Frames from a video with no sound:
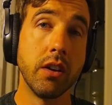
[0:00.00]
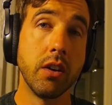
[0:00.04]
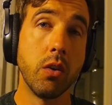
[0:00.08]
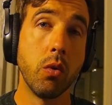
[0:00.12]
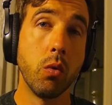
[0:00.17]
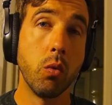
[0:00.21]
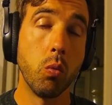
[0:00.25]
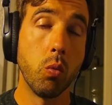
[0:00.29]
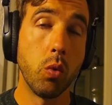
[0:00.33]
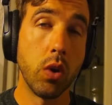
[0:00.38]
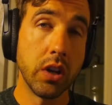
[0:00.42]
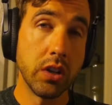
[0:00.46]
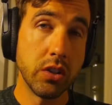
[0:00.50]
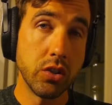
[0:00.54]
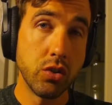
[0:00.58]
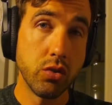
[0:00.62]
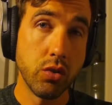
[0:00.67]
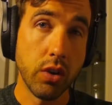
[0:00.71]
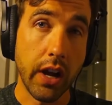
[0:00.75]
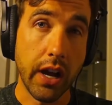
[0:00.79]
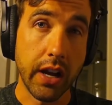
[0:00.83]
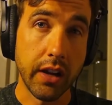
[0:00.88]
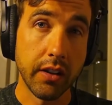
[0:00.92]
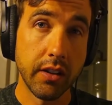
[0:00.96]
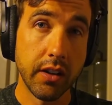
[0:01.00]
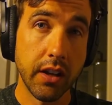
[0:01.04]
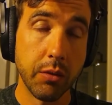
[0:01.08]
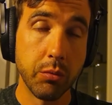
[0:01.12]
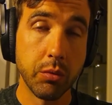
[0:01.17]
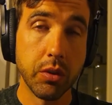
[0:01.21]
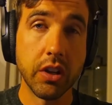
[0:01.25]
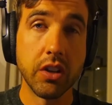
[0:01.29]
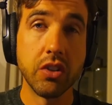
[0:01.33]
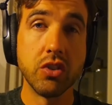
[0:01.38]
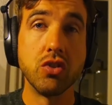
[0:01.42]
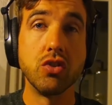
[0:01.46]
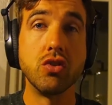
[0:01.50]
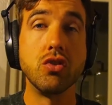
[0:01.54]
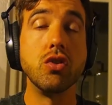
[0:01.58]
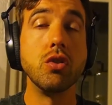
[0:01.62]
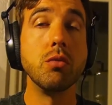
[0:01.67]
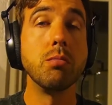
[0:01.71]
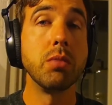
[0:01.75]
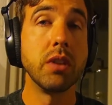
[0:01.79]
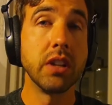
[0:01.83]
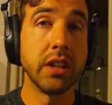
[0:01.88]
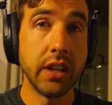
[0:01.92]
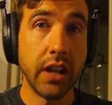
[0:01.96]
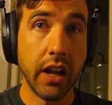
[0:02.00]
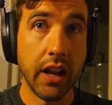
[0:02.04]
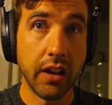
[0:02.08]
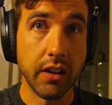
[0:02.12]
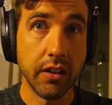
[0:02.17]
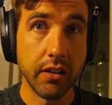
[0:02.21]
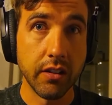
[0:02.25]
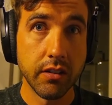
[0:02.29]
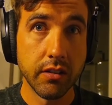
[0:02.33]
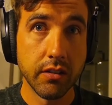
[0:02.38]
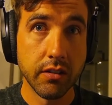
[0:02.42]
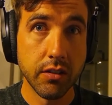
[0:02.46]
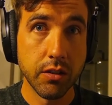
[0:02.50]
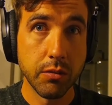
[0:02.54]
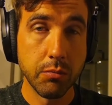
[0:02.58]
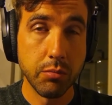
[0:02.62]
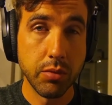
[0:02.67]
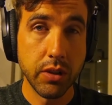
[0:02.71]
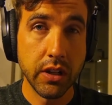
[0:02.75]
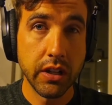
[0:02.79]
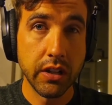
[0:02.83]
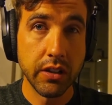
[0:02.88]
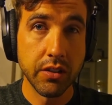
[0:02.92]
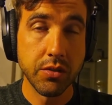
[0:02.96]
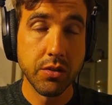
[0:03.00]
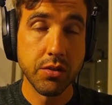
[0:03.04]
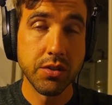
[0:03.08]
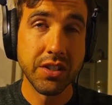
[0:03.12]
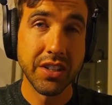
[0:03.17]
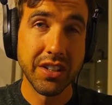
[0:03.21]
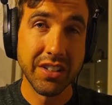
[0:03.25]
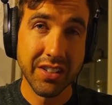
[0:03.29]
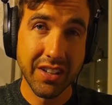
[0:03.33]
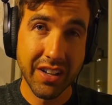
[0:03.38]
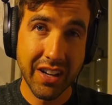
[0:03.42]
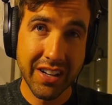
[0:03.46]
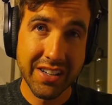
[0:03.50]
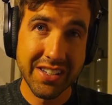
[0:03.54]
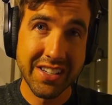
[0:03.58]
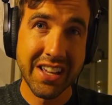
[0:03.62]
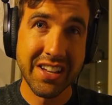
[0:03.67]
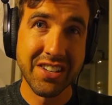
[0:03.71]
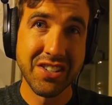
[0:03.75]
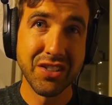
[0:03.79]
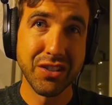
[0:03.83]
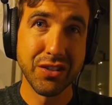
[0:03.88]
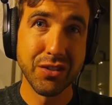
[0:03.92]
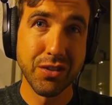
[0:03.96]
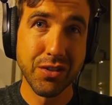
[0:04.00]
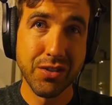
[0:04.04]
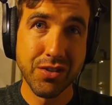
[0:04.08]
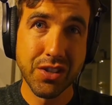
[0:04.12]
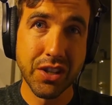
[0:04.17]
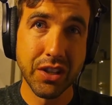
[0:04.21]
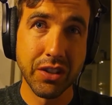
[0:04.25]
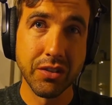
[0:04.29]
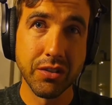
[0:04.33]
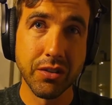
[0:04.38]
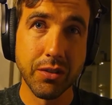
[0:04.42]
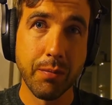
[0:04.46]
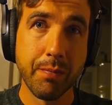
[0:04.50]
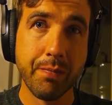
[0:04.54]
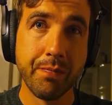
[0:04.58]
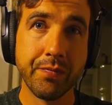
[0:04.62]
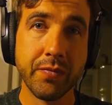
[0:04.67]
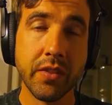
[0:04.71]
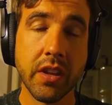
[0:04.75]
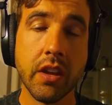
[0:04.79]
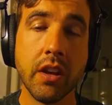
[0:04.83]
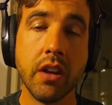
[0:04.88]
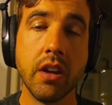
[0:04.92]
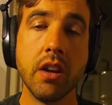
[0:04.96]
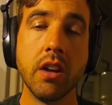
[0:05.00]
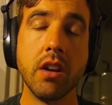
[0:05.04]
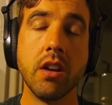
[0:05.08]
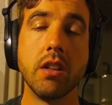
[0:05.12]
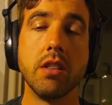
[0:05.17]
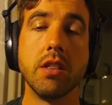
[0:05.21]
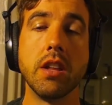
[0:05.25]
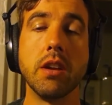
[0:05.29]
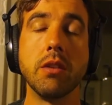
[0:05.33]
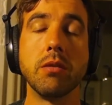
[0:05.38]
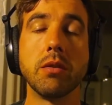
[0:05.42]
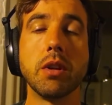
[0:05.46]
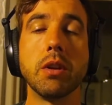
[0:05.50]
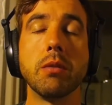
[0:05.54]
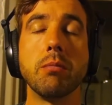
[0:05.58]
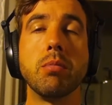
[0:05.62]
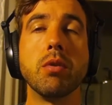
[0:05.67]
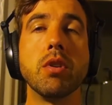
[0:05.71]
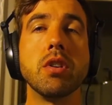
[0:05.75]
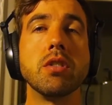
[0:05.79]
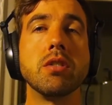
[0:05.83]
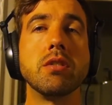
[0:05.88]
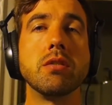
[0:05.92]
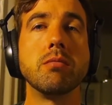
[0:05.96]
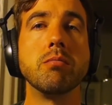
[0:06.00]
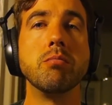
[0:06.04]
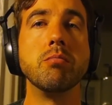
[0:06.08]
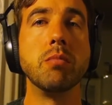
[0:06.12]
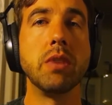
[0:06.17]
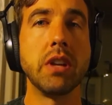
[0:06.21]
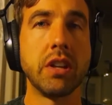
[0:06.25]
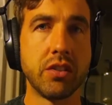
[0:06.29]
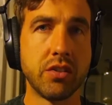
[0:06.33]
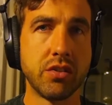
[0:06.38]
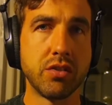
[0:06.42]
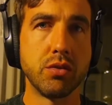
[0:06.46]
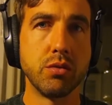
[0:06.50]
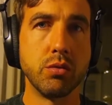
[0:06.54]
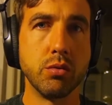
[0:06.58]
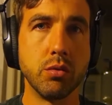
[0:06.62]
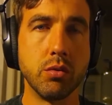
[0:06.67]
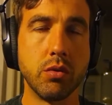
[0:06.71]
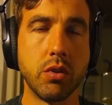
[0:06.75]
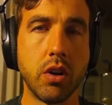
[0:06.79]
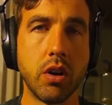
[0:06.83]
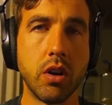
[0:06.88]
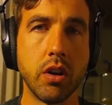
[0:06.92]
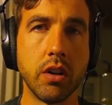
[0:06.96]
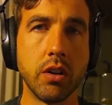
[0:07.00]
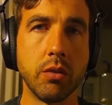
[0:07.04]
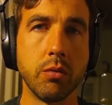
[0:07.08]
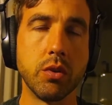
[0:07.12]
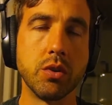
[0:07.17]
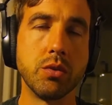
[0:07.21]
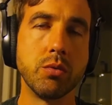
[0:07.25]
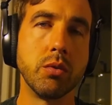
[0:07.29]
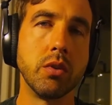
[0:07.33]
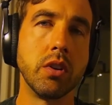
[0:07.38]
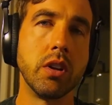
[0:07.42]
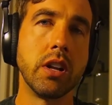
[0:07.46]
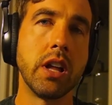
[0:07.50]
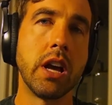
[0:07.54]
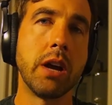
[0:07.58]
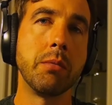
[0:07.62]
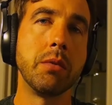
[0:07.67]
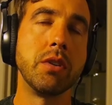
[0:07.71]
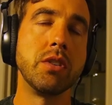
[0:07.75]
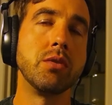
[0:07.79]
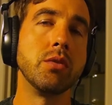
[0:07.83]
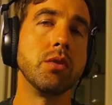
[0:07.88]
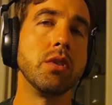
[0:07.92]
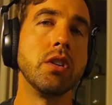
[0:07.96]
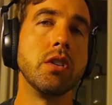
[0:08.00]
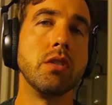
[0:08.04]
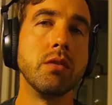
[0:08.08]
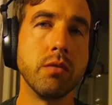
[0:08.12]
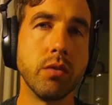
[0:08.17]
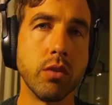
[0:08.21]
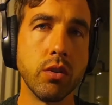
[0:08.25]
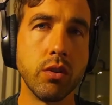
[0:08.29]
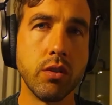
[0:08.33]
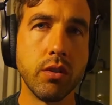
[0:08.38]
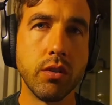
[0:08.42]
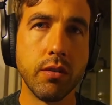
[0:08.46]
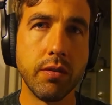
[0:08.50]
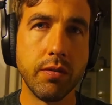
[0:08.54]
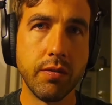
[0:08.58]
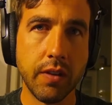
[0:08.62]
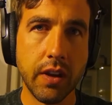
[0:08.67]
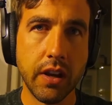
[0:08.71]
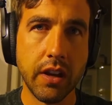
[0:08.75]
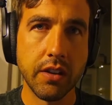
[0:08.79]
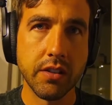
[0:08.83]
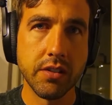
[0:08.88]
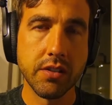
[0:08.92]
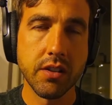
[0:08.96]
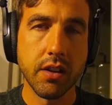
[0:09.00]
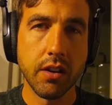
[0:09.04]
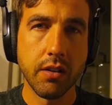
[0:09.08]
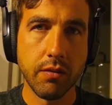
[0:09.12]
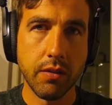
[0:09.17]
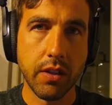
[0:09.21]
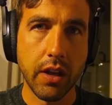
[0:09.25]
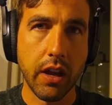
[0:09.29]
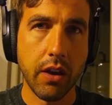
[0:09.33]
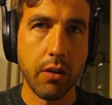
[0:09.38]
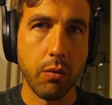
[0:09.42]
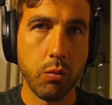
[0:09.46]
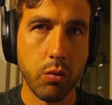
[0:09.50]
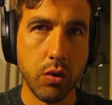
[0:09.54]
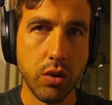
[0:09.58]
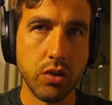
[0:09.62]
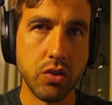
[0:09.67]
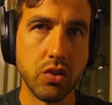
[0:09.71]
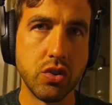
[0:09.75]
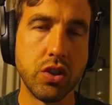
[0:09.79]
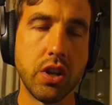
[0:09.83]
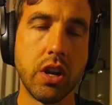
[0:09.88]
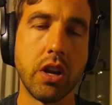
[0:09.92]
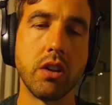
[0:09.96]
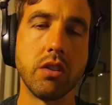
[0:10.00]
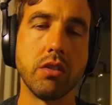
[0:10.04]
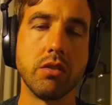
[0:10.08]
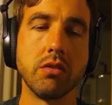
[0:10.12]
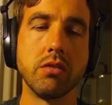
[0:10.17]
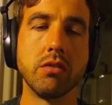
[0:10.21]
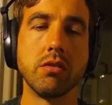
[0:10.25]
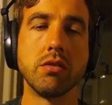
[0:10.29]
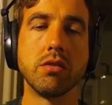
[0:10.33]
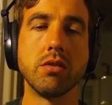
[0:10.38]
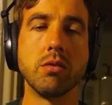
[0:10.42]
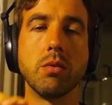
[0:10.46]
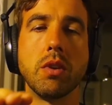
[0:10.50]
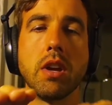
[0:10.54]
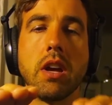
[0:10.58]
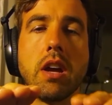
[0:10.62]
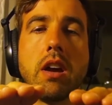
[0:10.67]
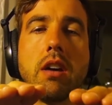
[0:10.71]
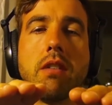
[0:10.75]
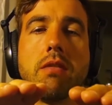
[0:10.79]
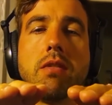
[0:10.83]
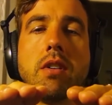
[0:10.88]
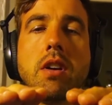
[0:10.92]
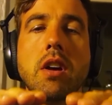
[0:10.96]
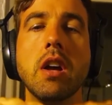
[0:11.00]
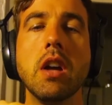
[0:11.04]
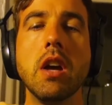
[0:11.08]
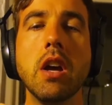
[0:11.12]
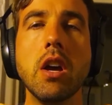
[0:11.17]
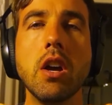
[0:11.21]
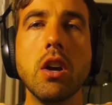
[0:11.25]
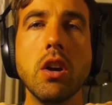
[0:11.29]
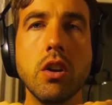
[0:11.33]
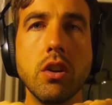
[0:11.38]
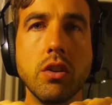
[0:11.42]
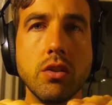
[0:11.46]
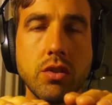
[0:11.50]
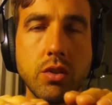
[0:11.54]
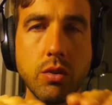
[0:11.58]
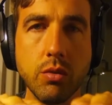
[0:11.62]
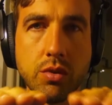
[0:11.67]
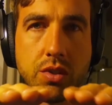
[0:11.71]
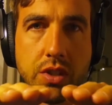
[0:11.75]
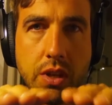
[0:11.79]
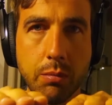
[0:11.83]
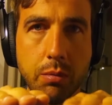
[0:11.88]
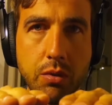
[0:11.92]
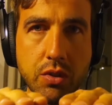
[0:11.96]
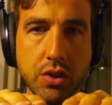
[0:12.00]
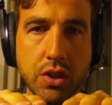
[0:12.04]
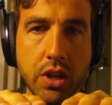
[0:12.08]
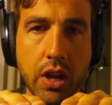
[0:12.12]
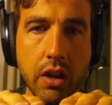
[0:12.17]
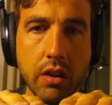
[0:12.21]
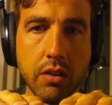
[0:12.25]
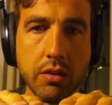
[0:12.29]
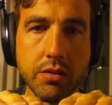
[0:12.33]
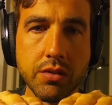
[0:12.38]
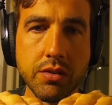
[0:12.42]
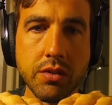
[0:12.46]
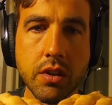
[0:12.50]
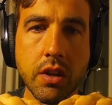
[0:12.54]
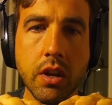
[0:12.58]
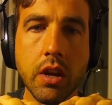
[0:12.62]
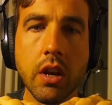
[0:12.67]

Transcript: one track and we're going to duplicate it completely so it's the identical signal. Then I'm going to put a mix tool on it, which will allow me to invert the phase of that one channel. So we have two separate channels.